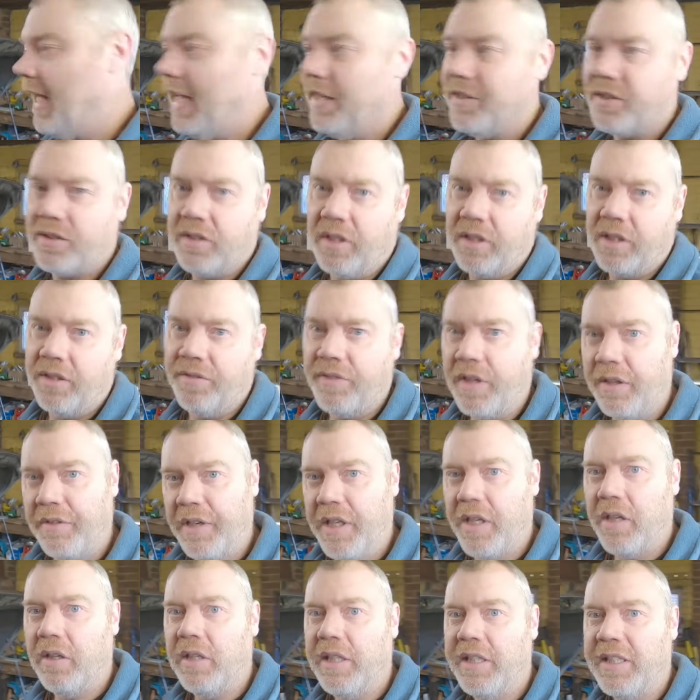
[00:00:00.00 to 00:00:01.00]
has like a
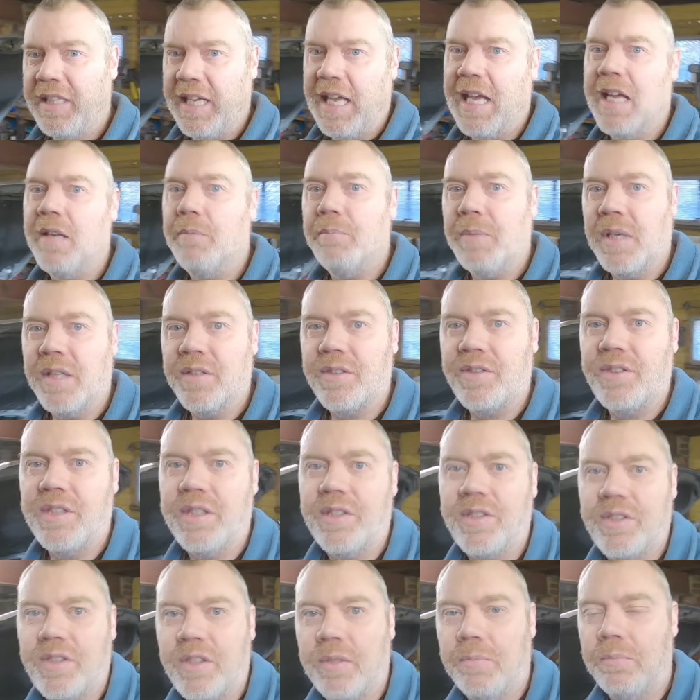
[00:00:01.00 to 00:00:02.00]
very early CAN bus
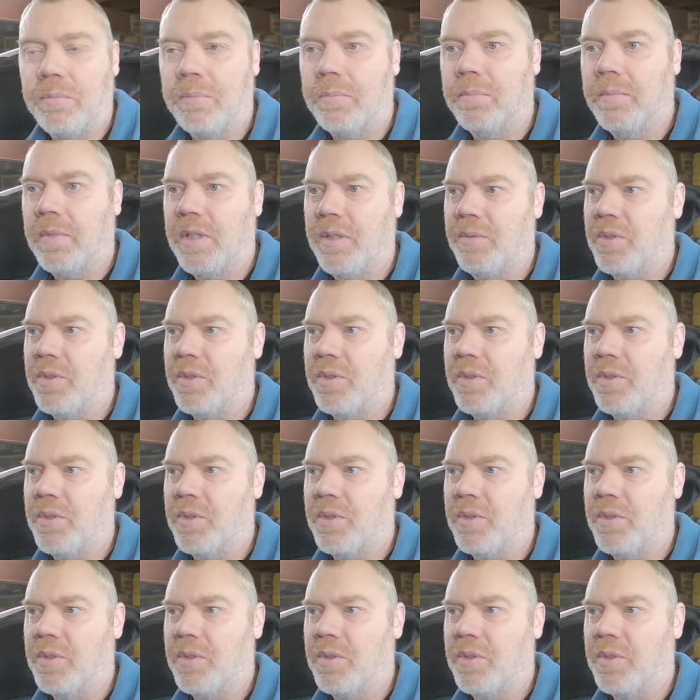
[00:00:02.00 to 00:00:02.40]
system.